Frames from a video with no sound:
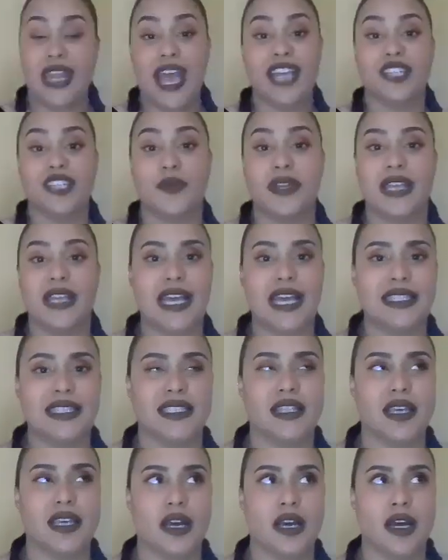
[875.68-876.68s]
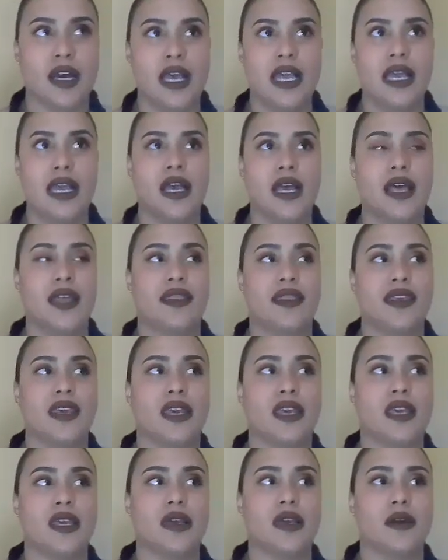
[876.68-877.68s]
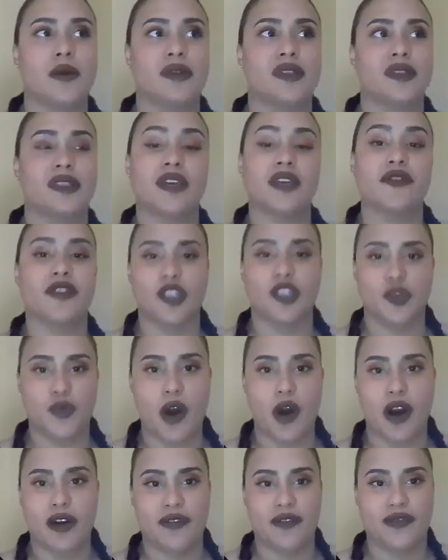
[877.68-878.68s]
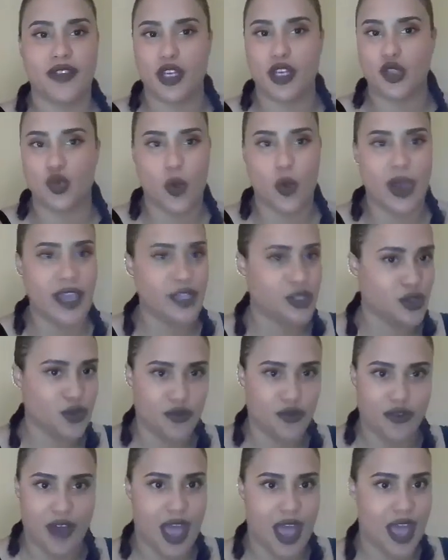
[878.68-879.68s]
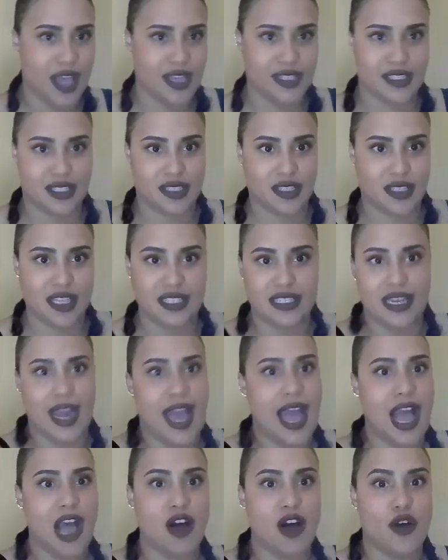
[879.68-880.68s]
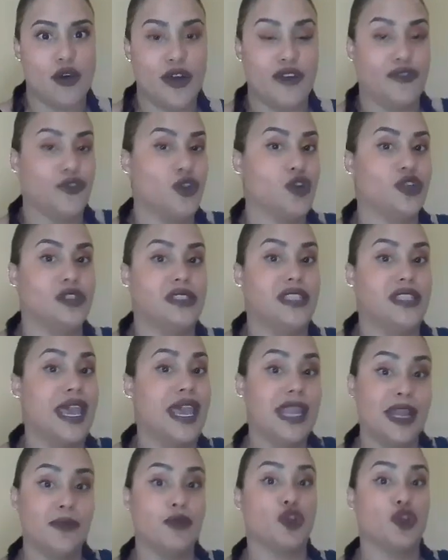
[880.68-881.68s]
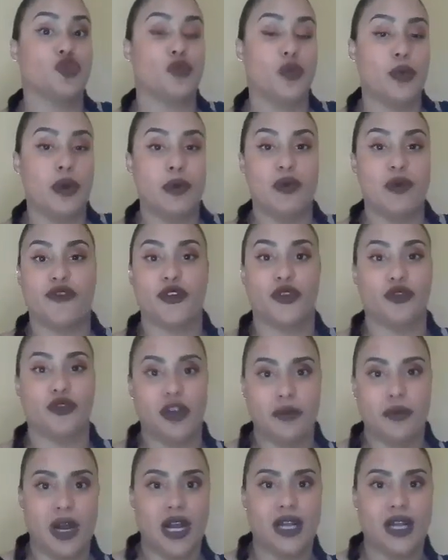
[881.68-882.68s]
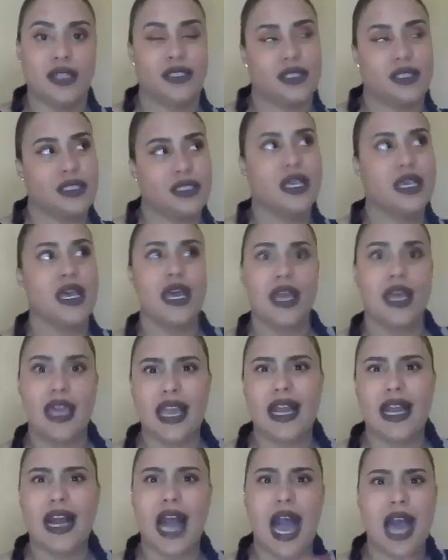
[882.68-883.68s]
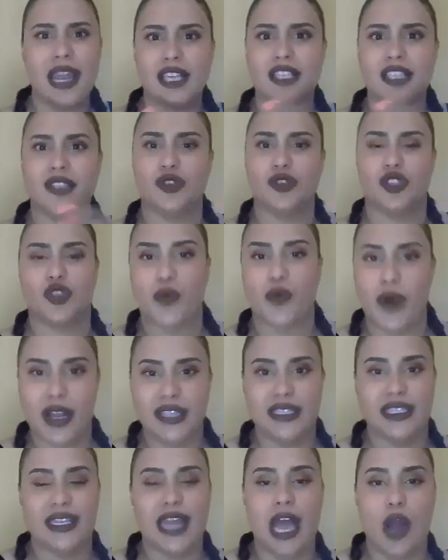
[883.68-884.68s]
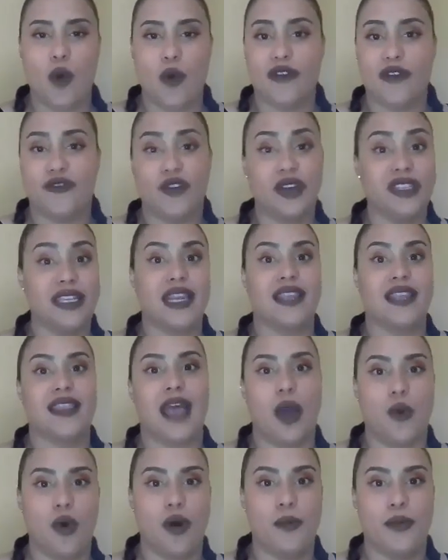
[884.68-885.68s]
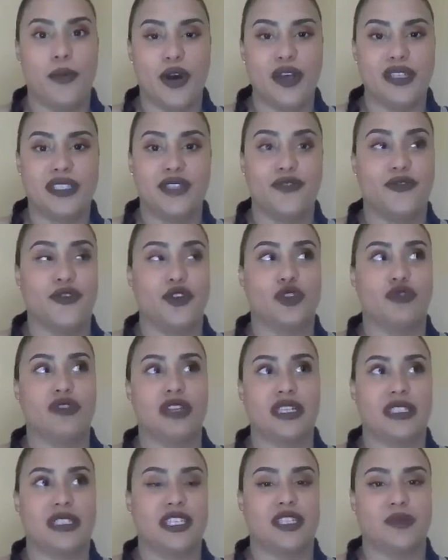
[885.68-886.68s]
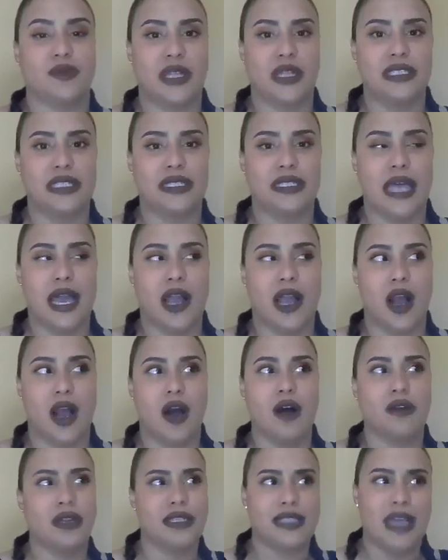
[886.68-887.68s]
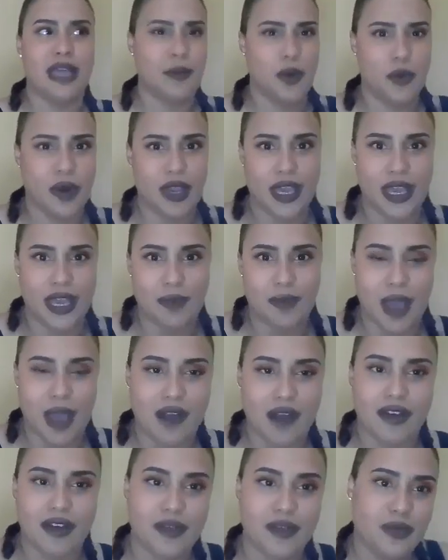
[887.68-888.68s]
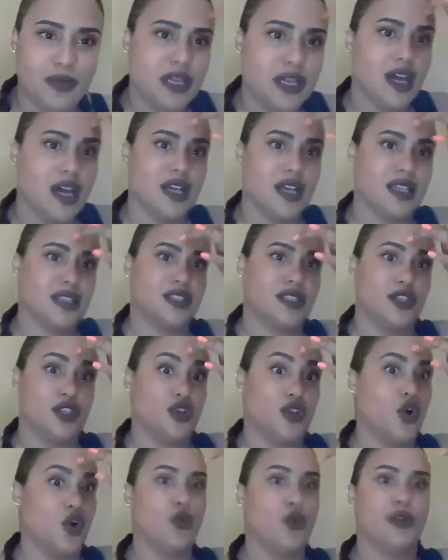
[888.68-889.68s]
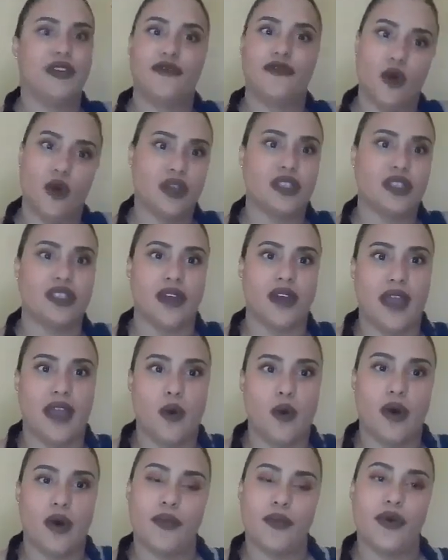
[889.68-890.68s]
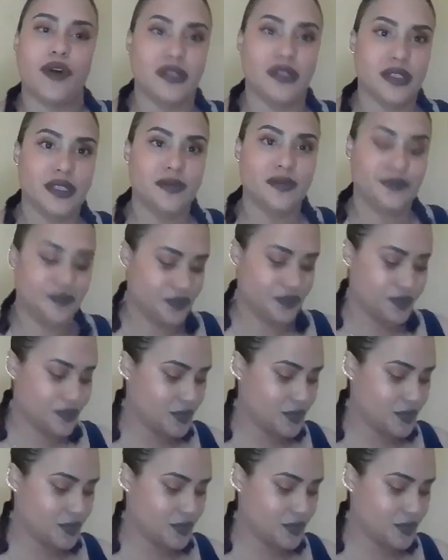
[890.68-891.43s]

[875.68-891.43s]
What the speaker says: It expedites the serious part of things way too fast. Because now if you're dating multiple people for 3 months, it kind of spreads it out, where if you're dating that one person for 3 to 6 months, it's like, oh, does that mean we're getting married? Because you're only focused on that one person.